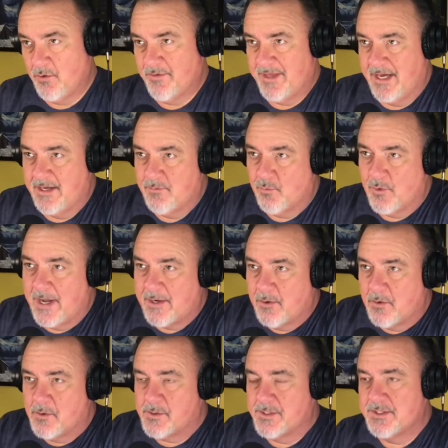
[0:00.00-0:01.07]
that rhino
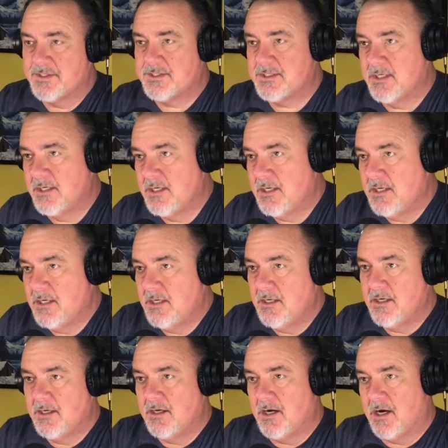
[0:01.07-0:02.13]
horns
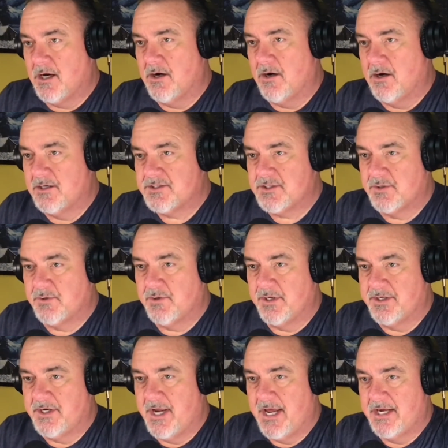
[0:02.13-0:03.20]
are also
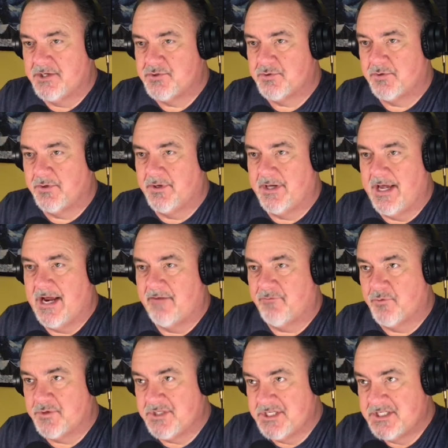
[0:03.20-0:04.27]
a natural
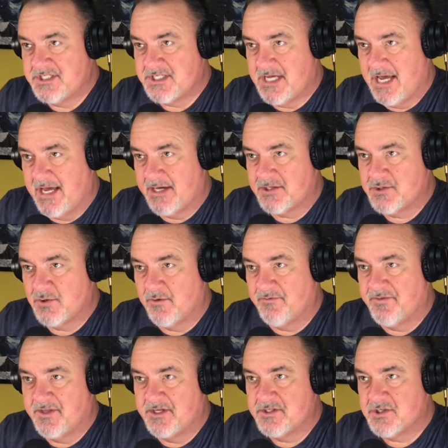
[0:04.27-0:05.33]
aphrodisiac. So if
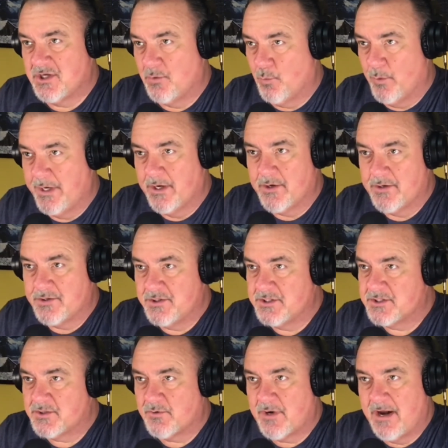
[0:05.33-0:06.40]
things get weird, you
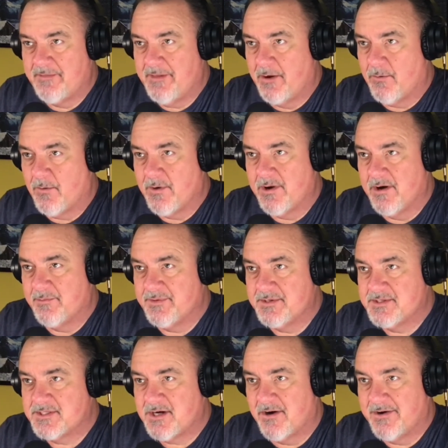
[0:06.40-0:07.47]
just grind that horn up and
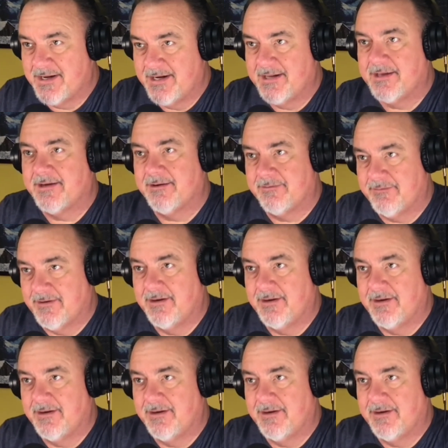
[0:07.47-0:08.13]
start eating it, right?